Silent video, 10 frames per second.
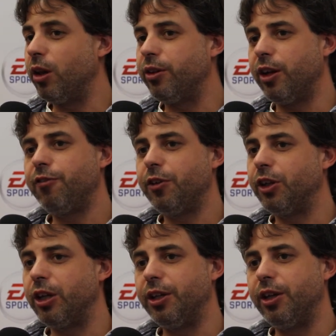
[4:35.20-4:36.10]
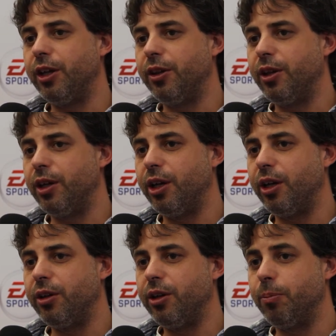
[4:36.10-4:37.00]
definitely
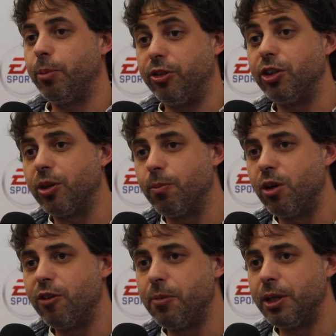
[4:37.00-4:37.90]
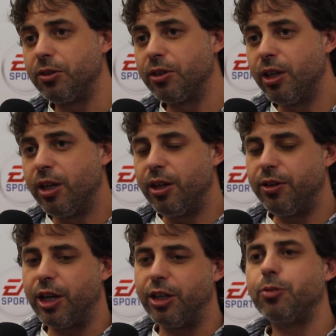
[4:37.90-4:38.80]
the precision movement
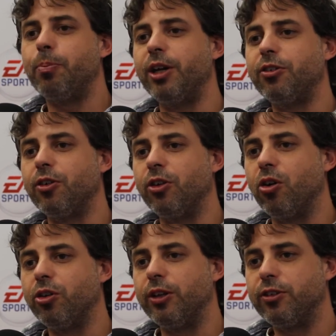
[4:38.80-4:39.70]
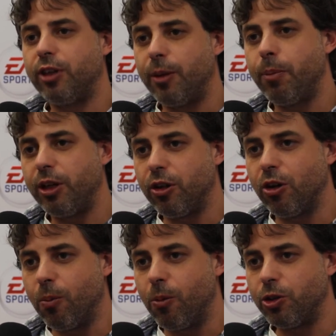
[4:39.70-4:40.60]
that is based on the step-based
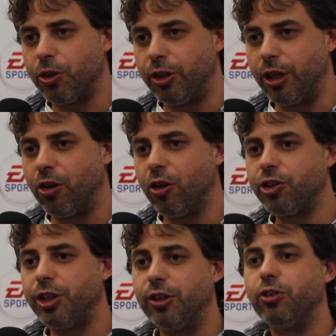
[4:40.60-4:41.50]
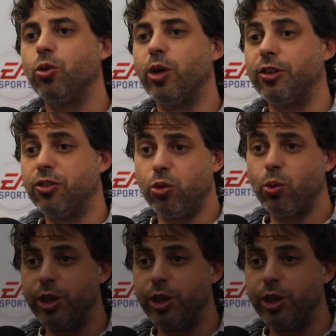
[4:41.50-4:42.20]
locomotion technology. It took us 2